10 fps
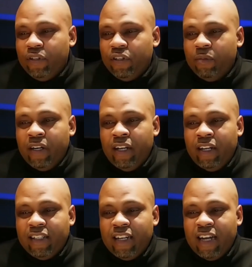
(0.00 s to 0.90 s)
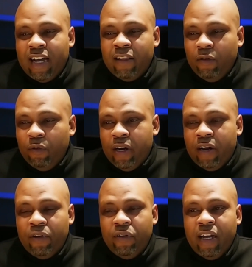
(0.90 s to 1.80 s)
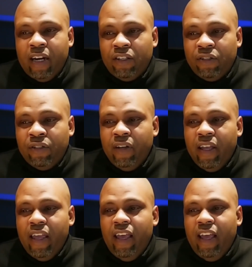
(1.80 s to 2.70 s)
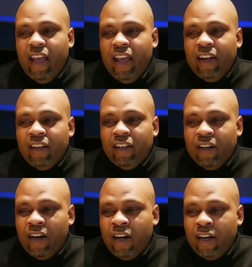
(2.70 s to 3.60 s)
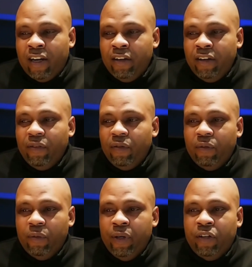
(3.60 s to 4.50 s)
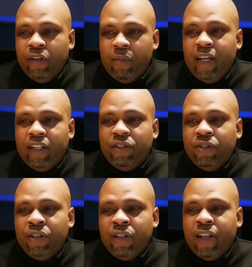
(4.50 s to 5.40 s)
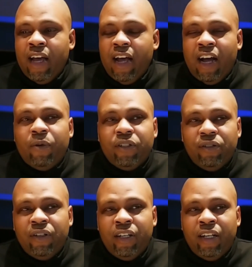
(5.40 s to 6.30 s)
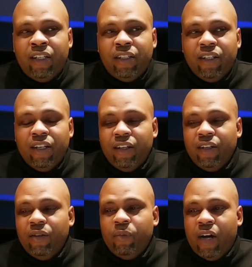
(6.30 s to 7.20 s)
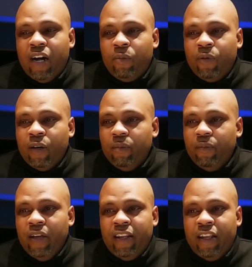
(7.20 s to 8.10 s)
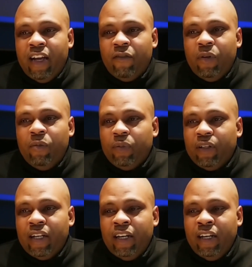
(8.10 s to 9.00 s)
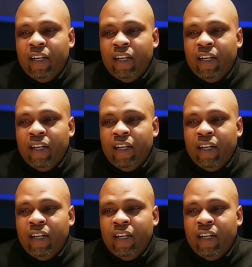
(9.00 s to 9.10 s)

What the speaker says: money in that tithe. Whatever you got to do, and God will make sure that opportunities pop up. And there have been plenty